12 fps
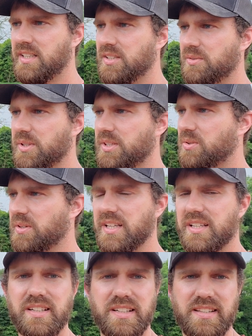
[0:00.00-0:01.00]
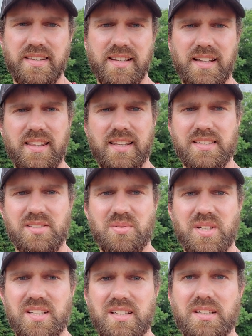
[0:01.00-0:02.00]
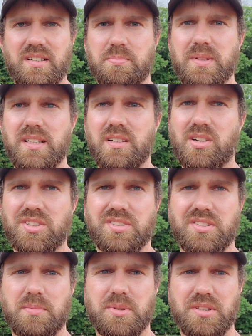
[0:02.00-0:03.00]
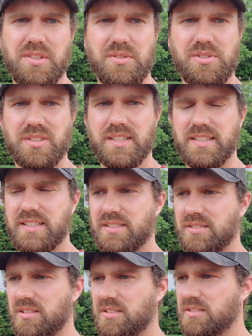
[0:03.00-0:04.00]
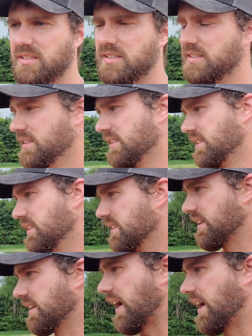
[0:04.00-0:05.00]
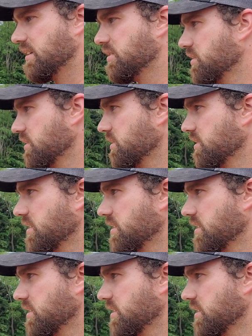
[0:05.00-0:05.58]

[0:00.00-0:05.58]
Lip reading: We don't get anything, and that's the way it'll be all summer usually. So I don't know